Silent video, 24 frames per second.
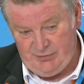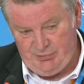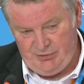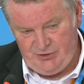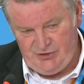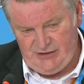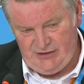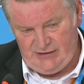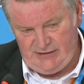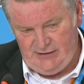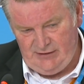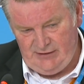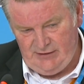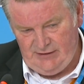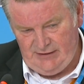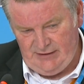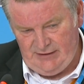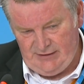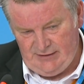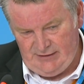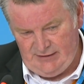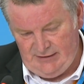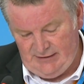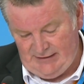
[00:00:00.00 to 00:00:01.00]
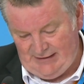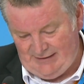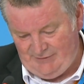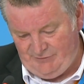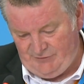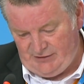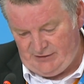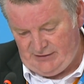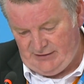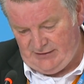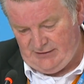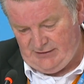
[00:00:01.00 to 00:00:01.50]
particularly in
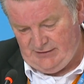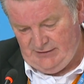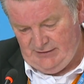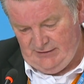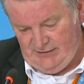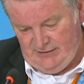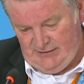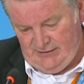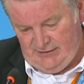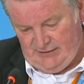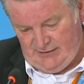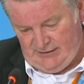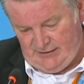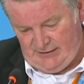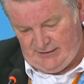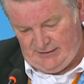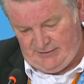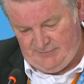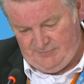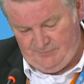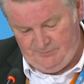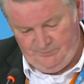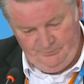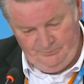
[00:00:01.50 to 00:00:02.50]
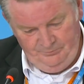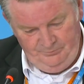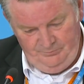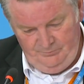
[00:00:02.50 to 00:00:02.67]
Africa. I